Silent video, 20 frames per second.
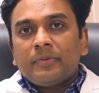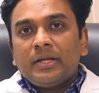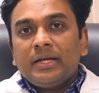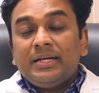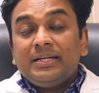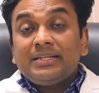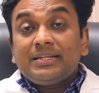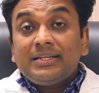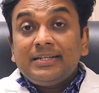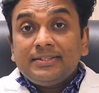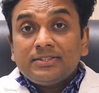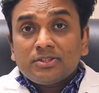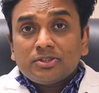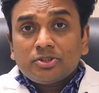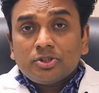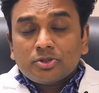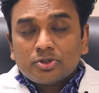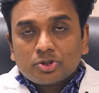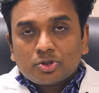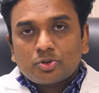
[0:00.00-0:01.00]

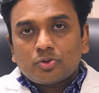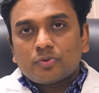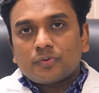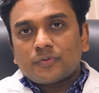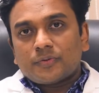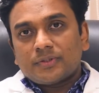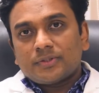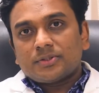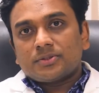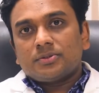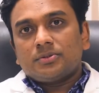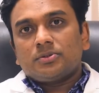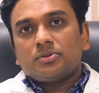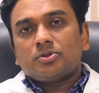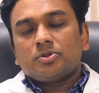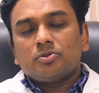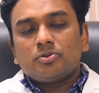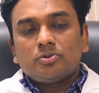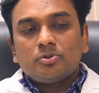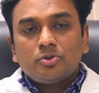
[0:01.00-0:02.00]
increases your stroke risk.
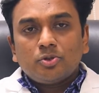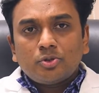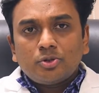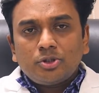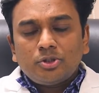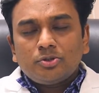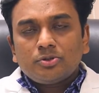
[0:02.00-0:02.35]
So don't